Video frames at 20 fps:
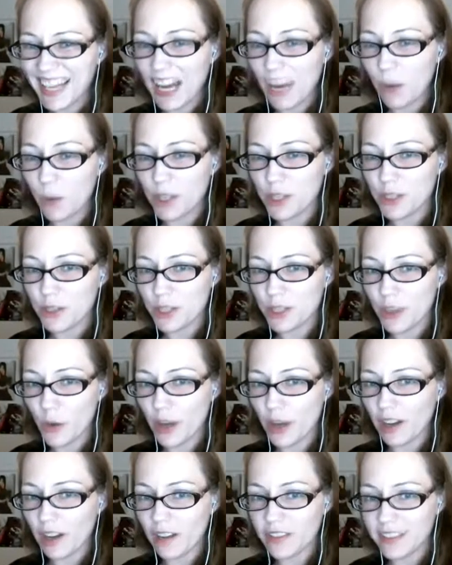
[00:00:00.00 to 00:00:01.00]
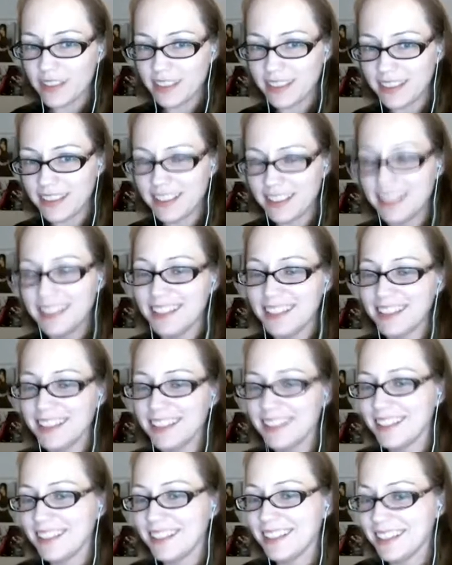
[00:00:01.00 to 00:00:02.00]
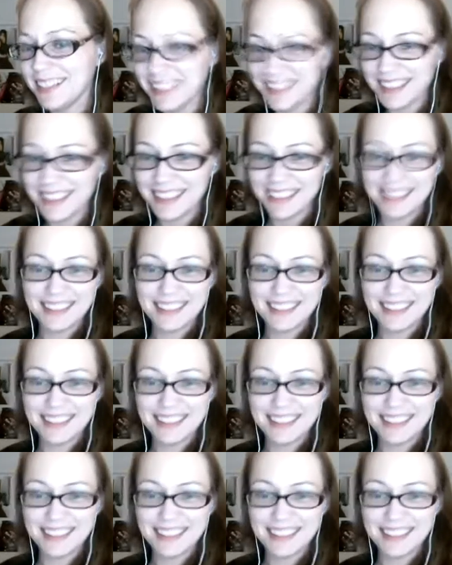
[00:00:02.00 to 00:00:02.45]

We do this quite often. Yeah.